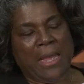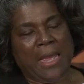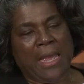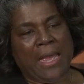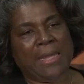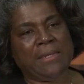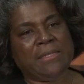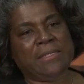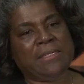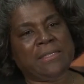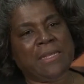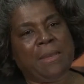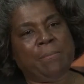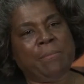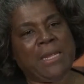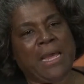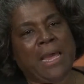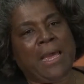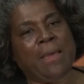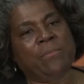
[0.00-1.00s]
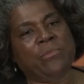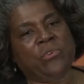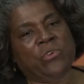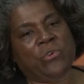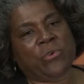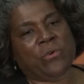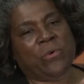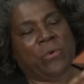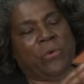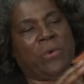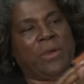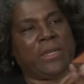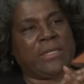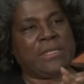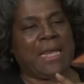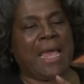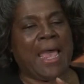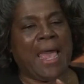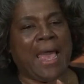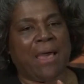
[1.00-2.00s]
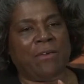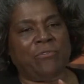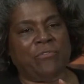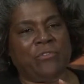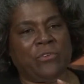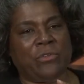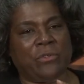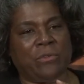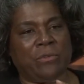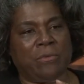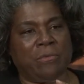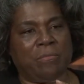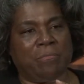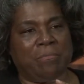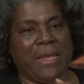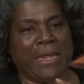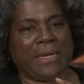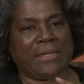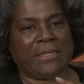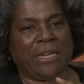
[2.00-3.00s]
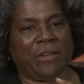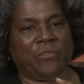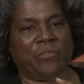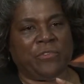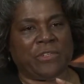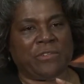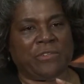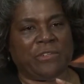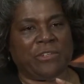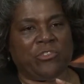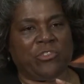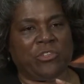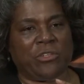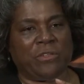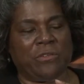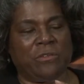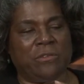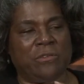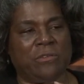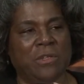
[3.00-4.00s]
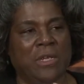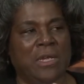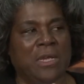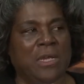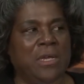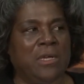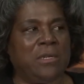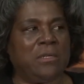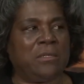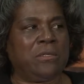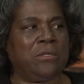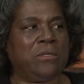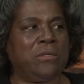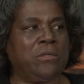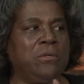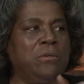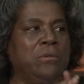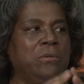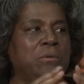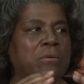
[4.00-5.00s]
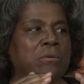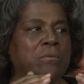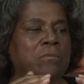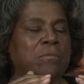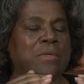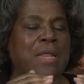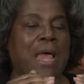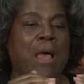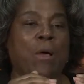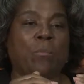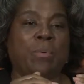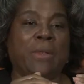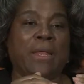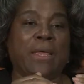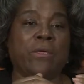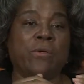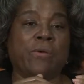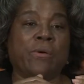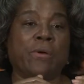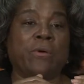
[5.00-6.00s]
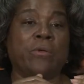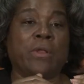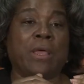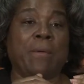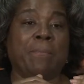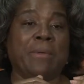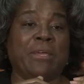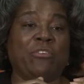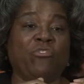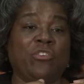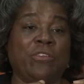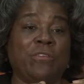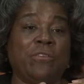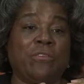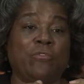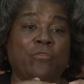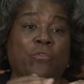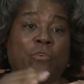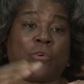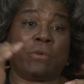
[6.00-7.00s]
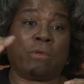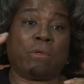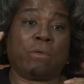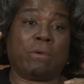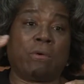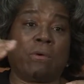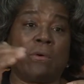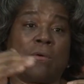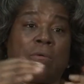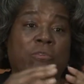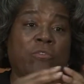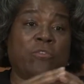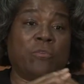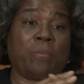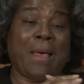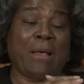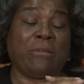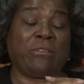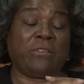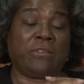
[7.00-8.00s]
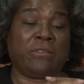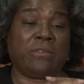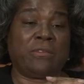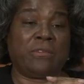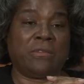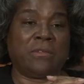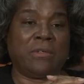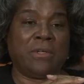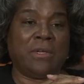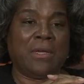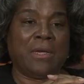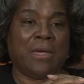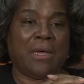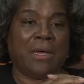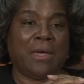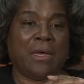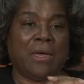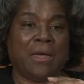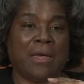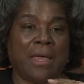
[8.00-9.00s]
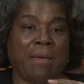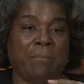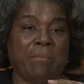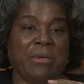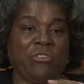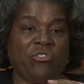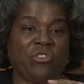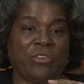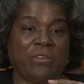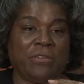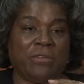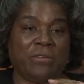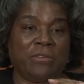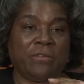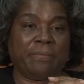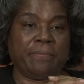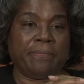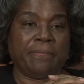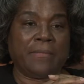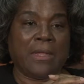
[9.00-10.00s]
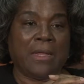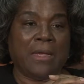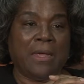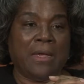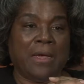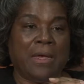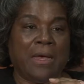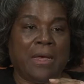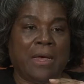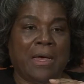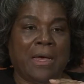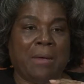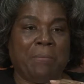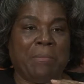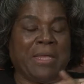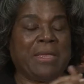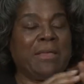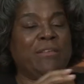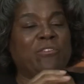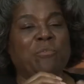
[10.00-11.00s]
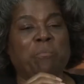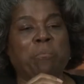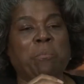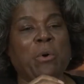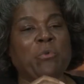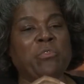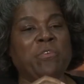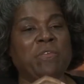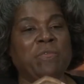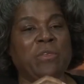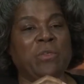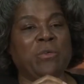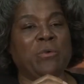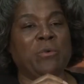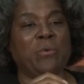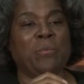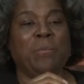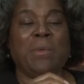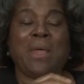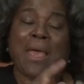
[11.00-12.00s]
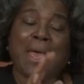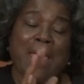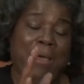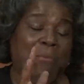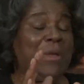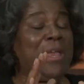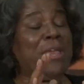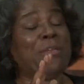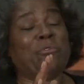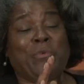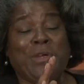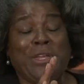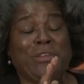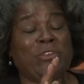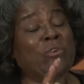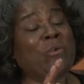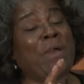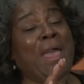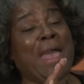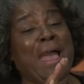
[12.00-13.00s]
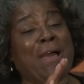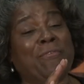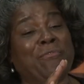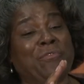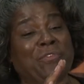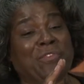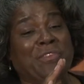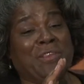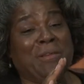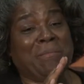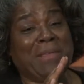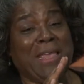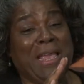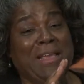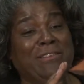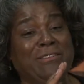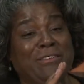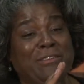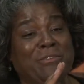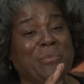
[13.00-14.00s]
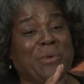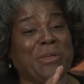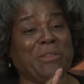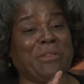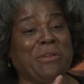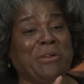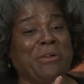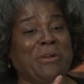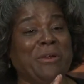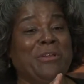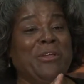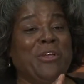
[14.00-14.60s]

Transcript: And sometimes you're going to have to make tough decisions to downplay your own ambitions for your spouse's uh, ambitions. Uh, because both of you, and we, we do have some cases where there are